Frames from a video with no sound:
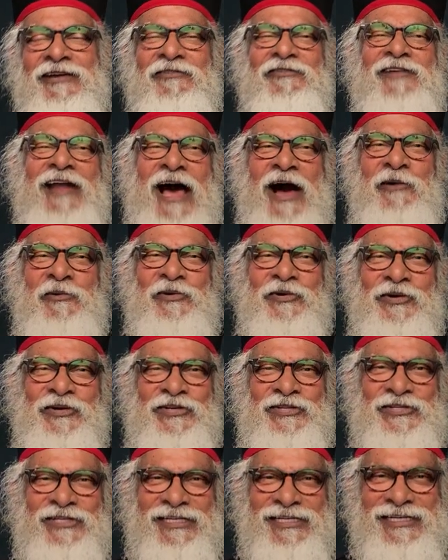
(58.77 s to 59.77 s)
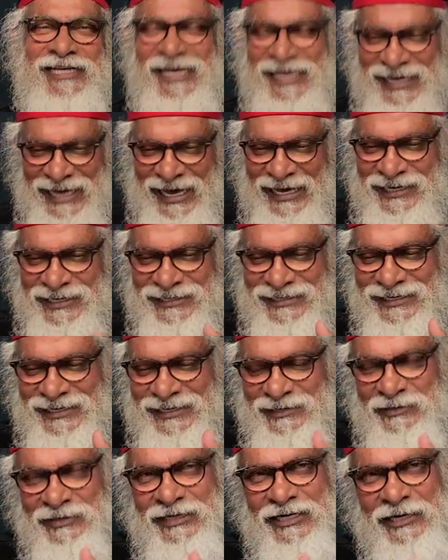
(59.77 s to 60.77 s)
flowers
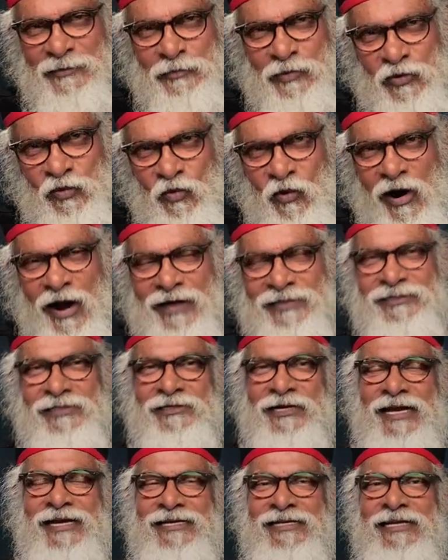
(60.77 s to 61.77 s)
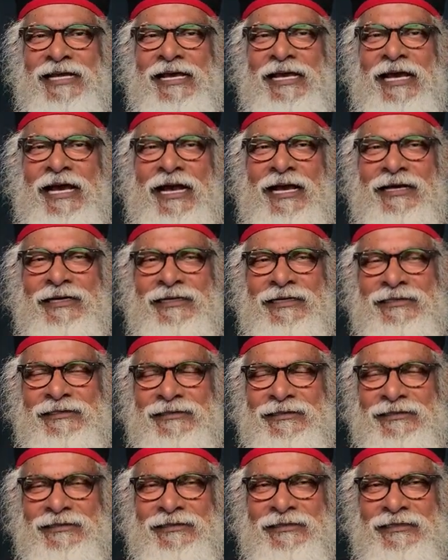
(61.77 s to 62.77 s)
put water and
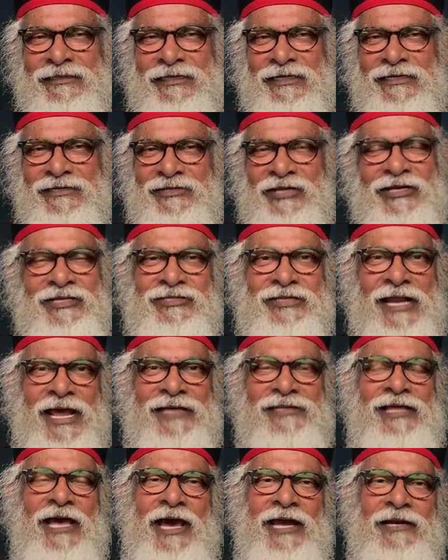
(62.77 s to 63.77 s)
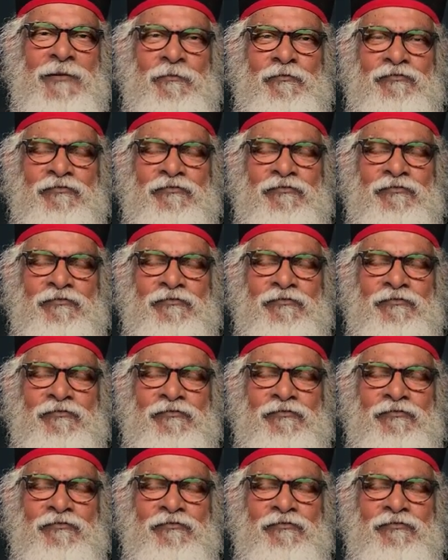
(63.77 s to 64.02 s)
things like that.